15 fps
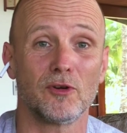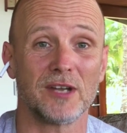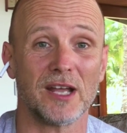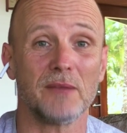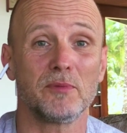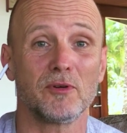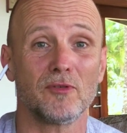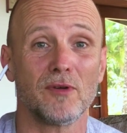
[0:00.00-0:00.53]
or
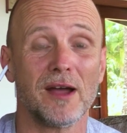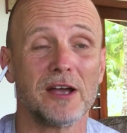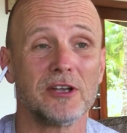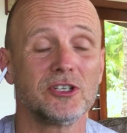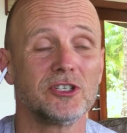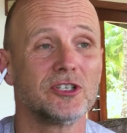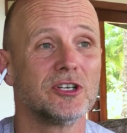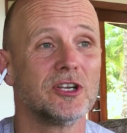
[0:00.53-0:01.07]
diaper
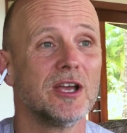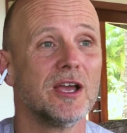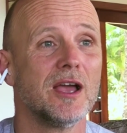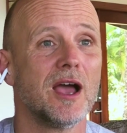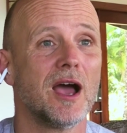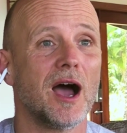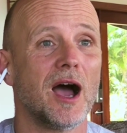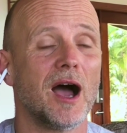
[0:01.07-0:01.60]
rash.
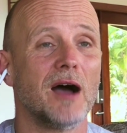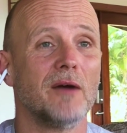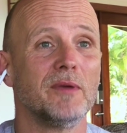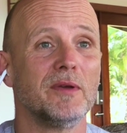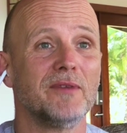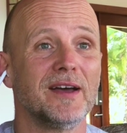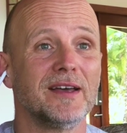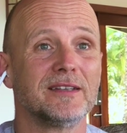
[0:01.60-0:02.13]

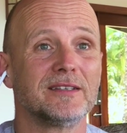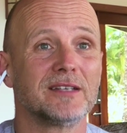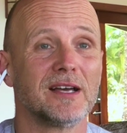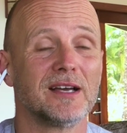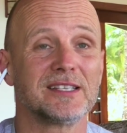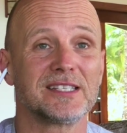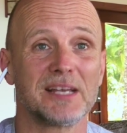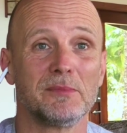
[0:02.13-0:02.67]
We've had
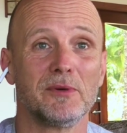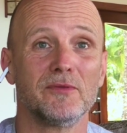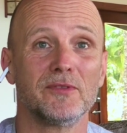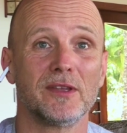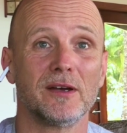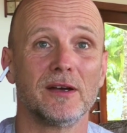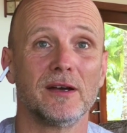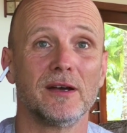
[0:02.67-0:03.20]
some
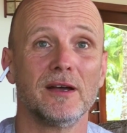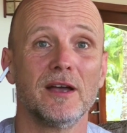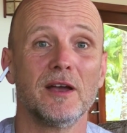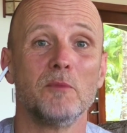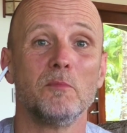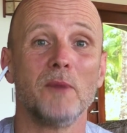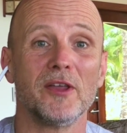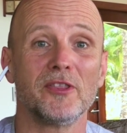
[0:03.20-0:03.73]
of the
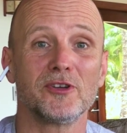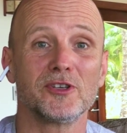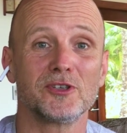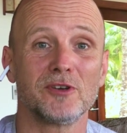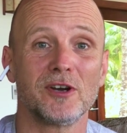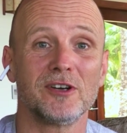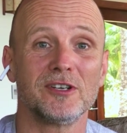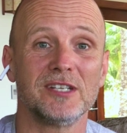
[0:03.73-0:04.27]
mothers
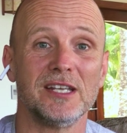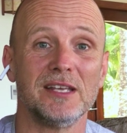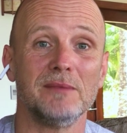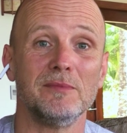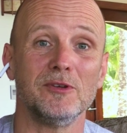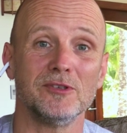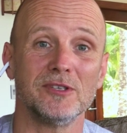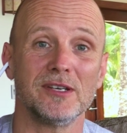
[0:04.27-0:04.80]
in our
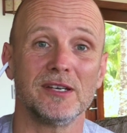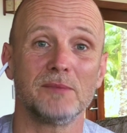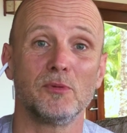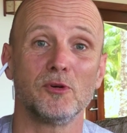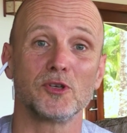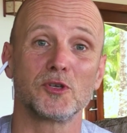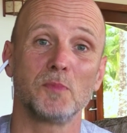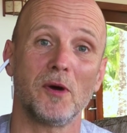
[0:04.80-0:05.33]
team using it
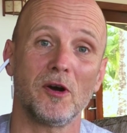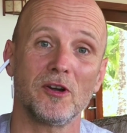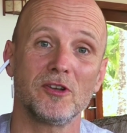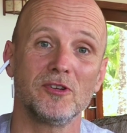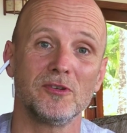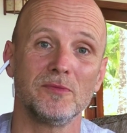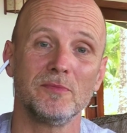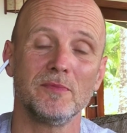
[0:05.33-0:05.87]

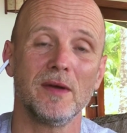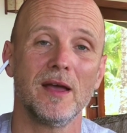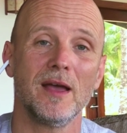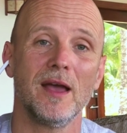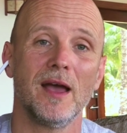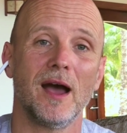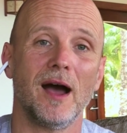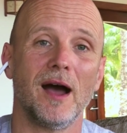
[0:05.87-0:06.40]
postpartum
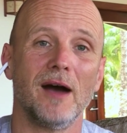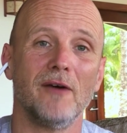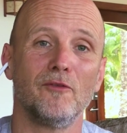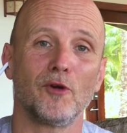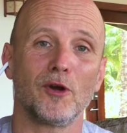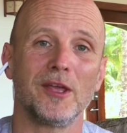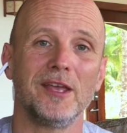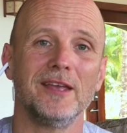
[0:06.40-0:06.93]

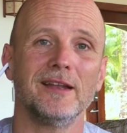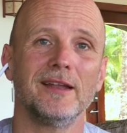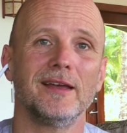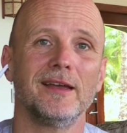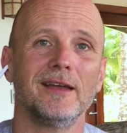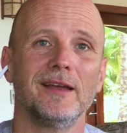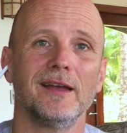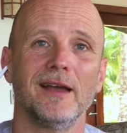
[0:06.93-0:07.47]
for
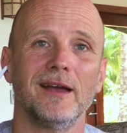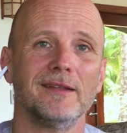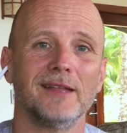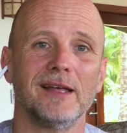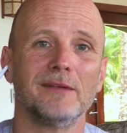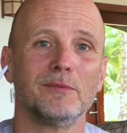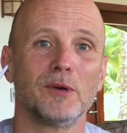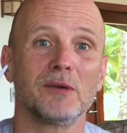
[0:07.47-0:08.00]
healing, and
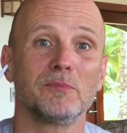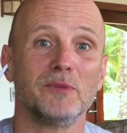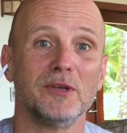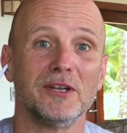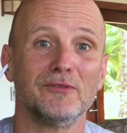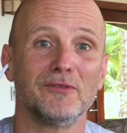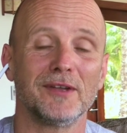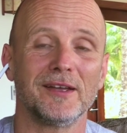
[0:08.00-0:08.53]
that worked
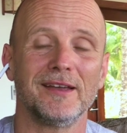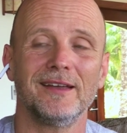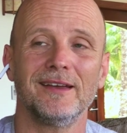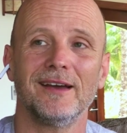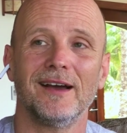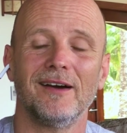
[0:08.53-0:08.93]
beautifully.